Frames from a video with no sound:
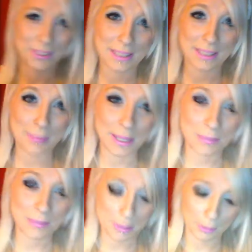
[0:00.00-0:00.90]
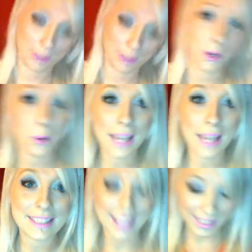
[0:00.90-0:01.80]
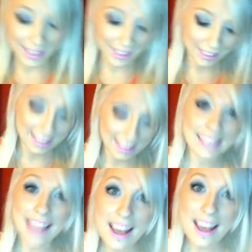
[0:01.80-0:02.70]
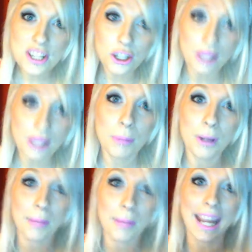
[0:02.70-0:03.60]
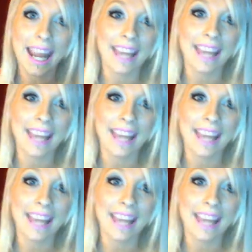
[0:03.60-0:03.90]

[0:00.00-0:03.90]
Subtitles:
oh yes, I intentionally put my hand in skin